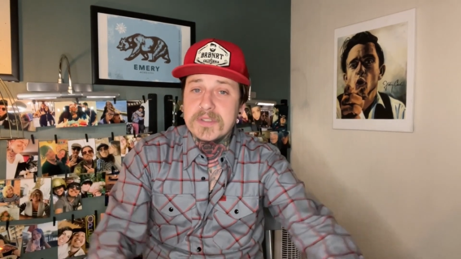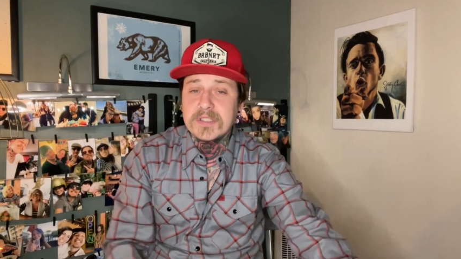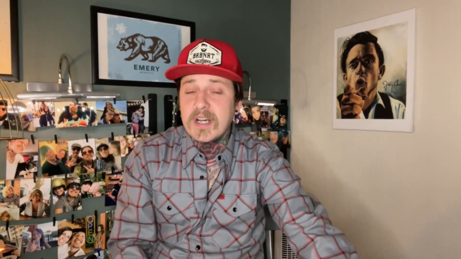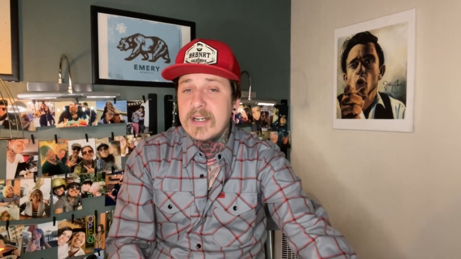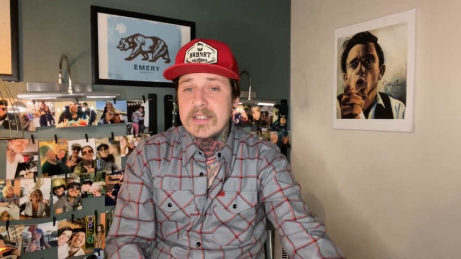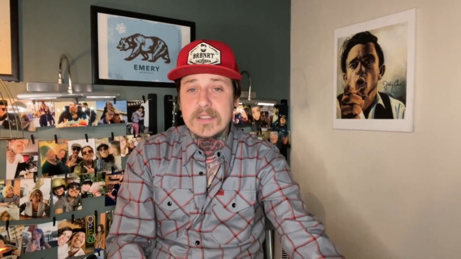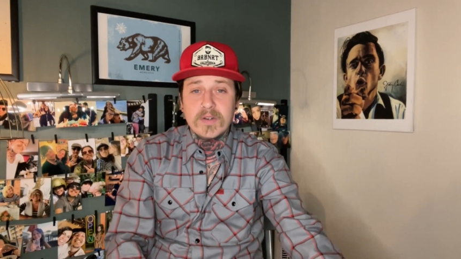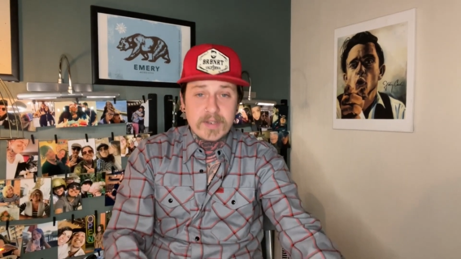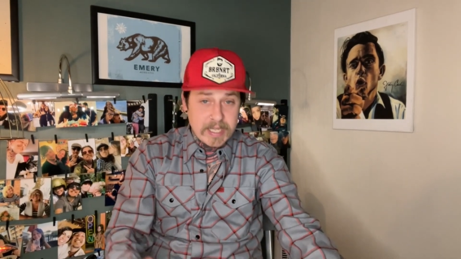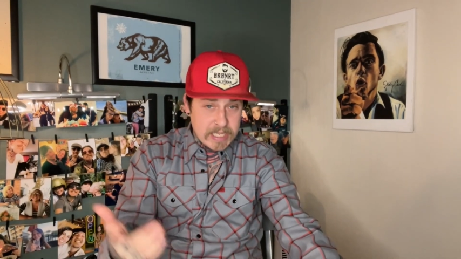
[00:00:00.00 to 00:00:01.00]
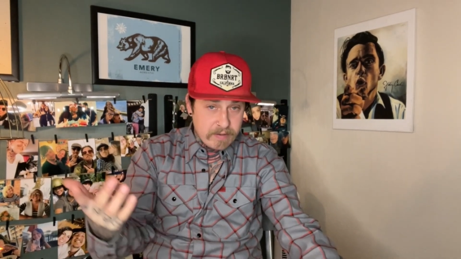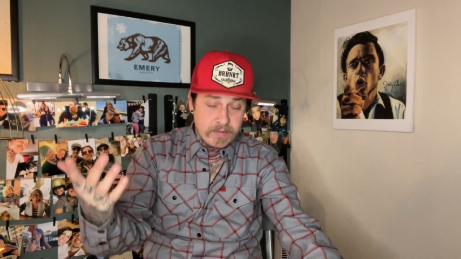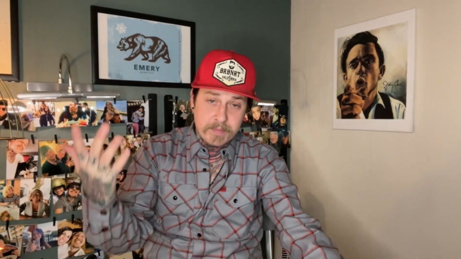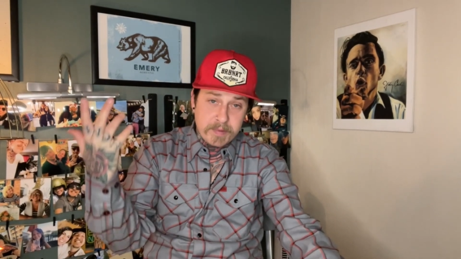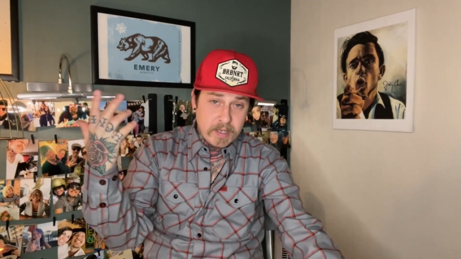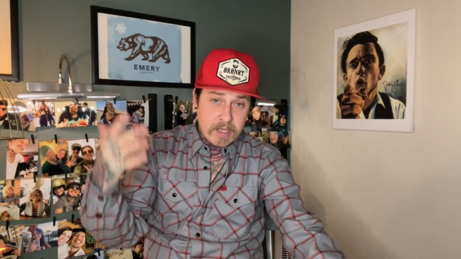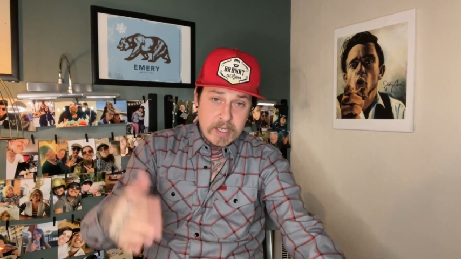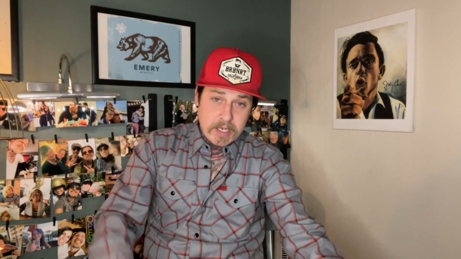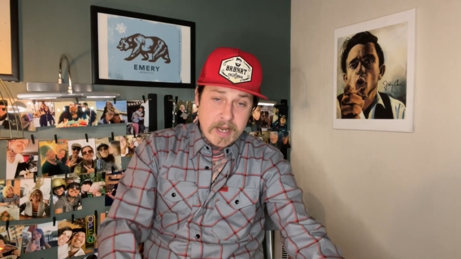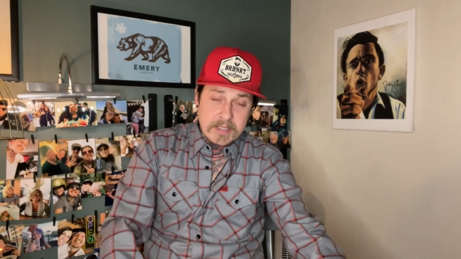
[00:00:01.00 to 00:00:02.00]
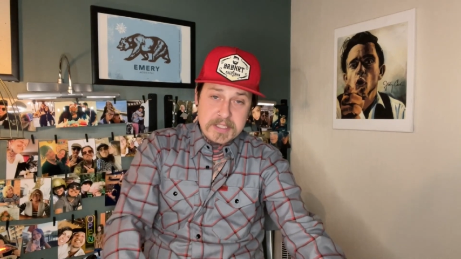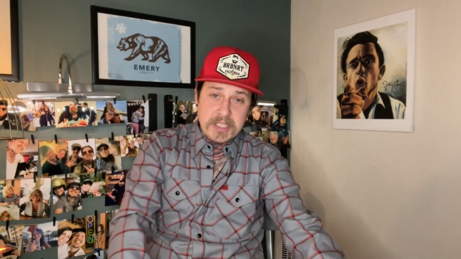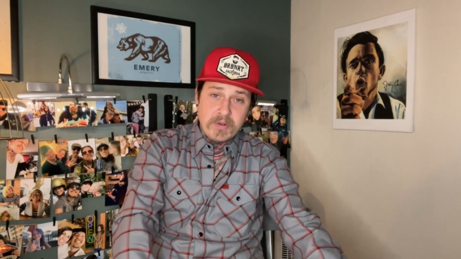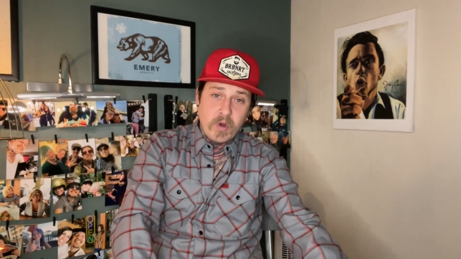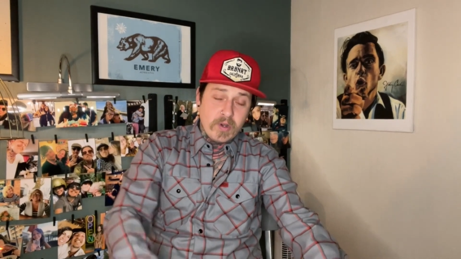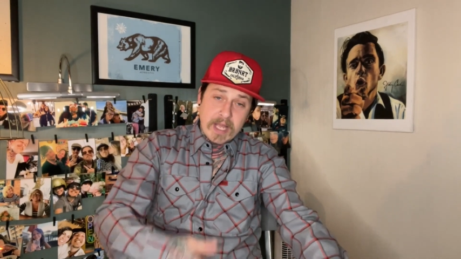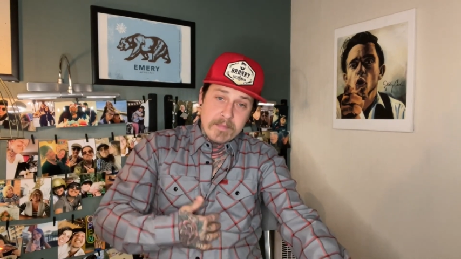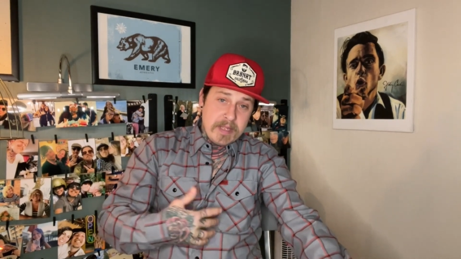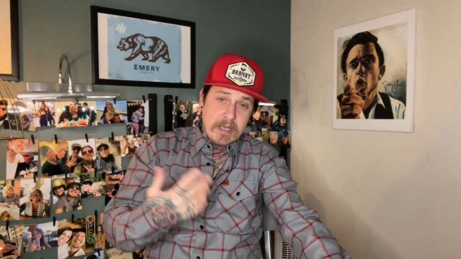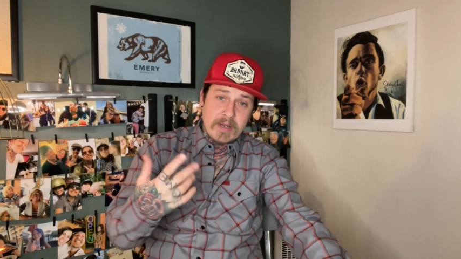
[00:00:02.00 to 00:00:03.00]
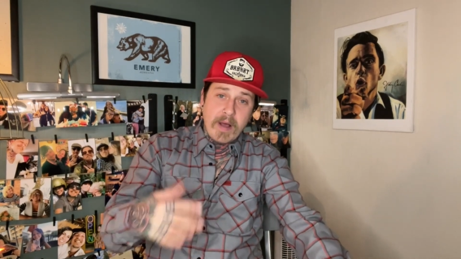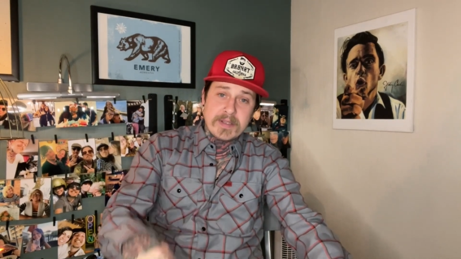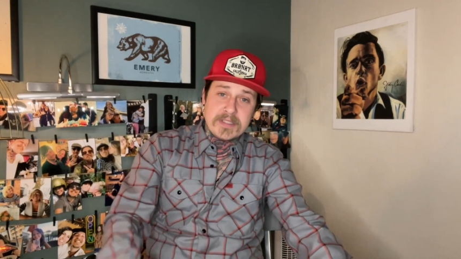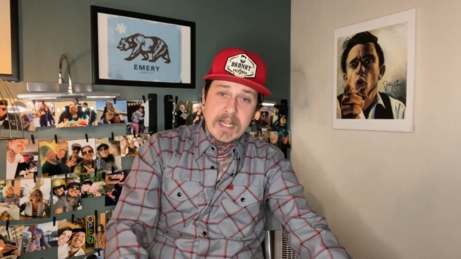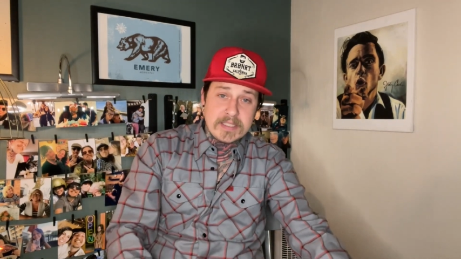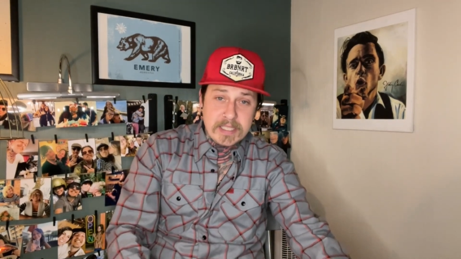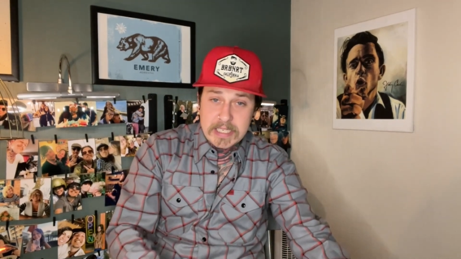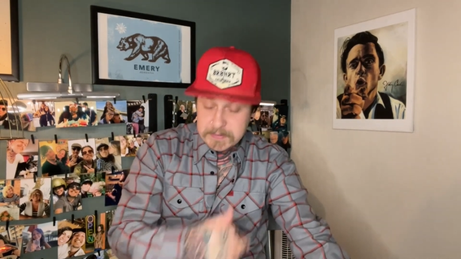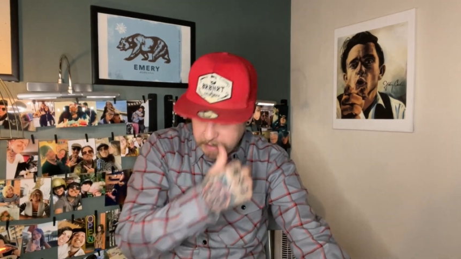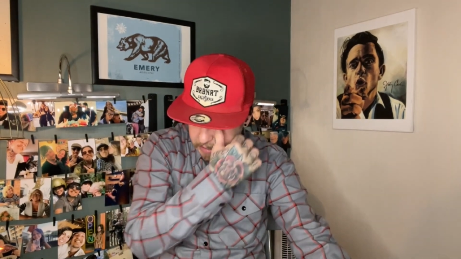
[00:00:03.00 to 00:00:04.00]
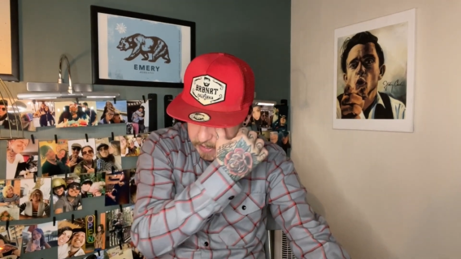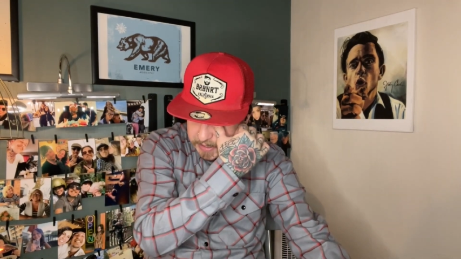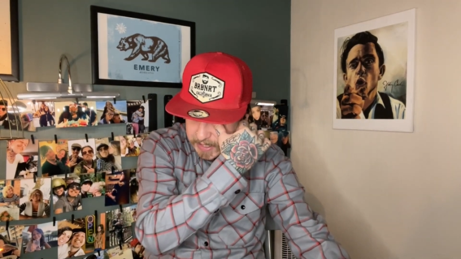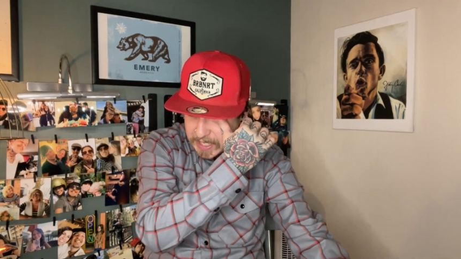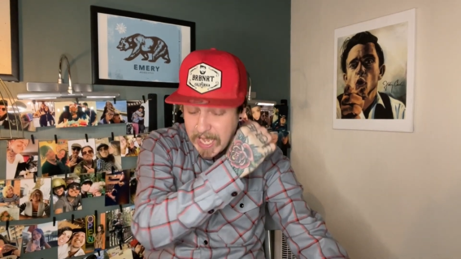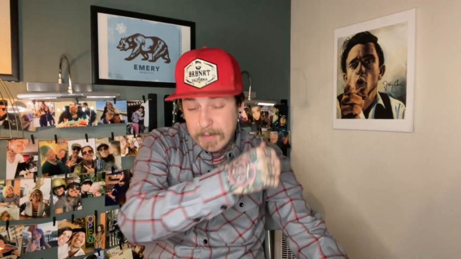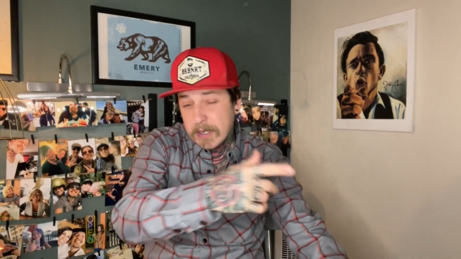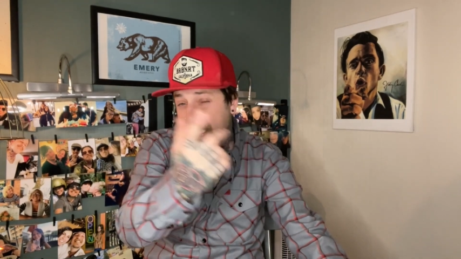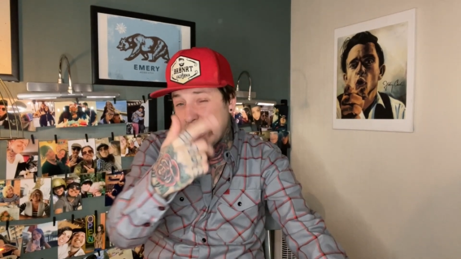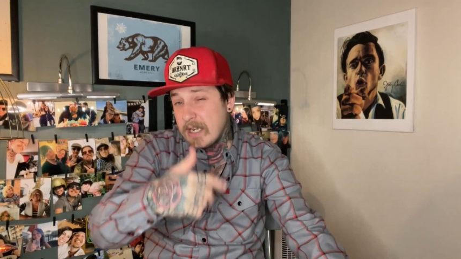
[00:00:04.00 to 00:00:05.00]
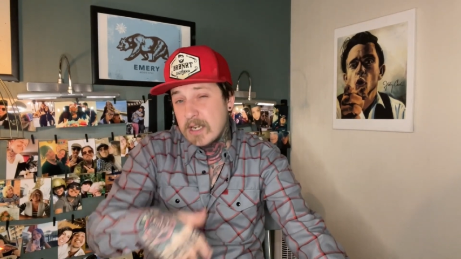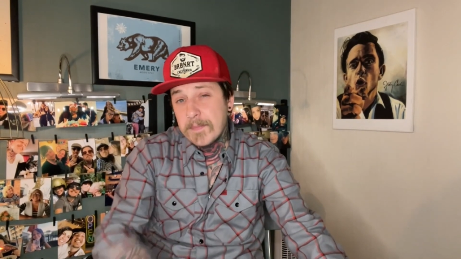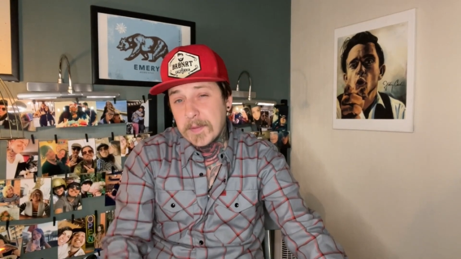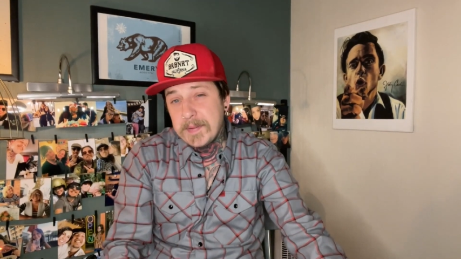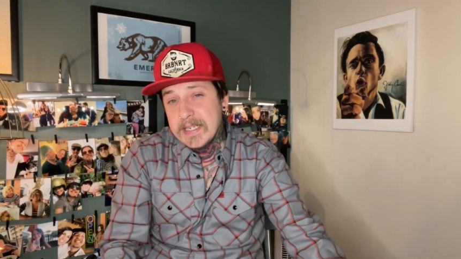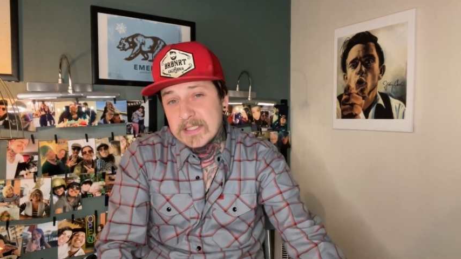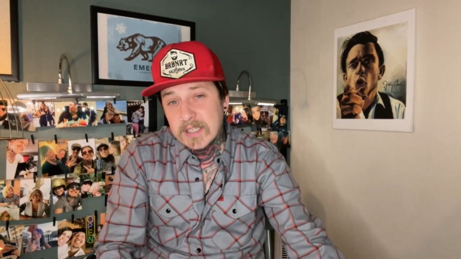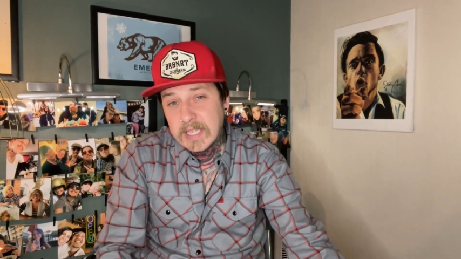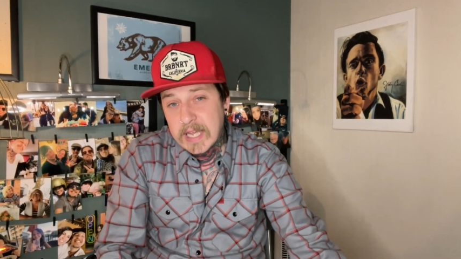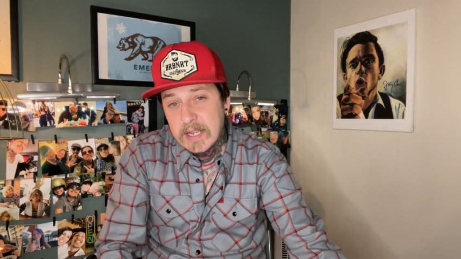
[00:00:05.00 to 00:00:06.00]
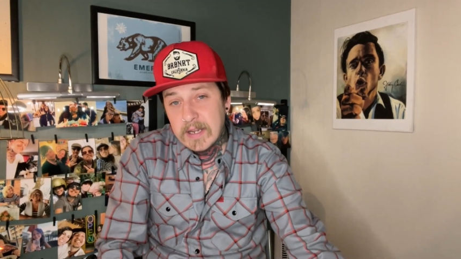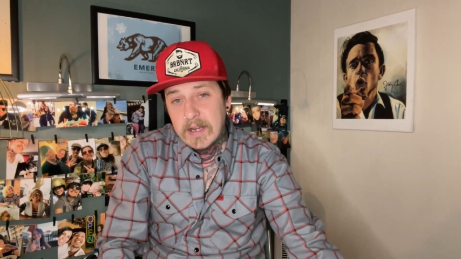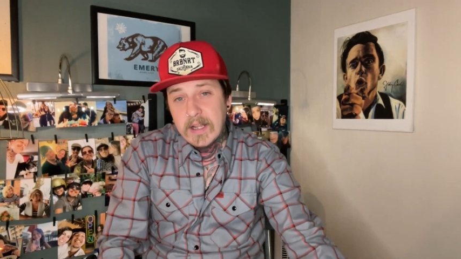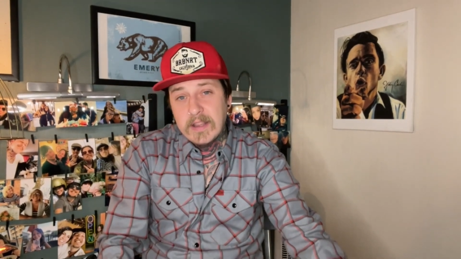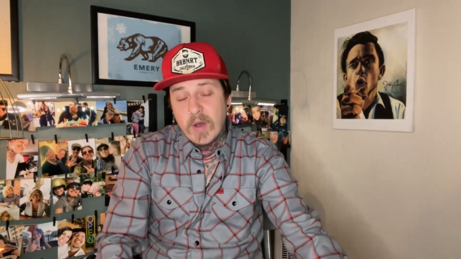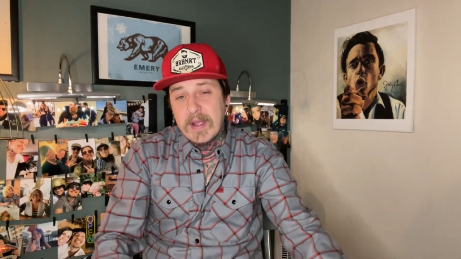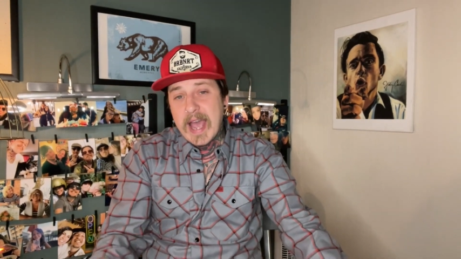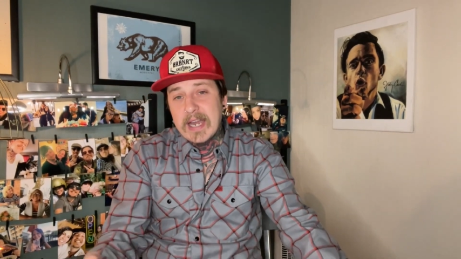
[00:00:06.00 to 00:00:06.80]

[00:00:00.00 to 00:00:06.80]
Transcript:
Speaker 1: son, and so like every nineteen-year-old like me when I was nineteen, he's probably going to say, yeah, we're heating up the pizza that that we had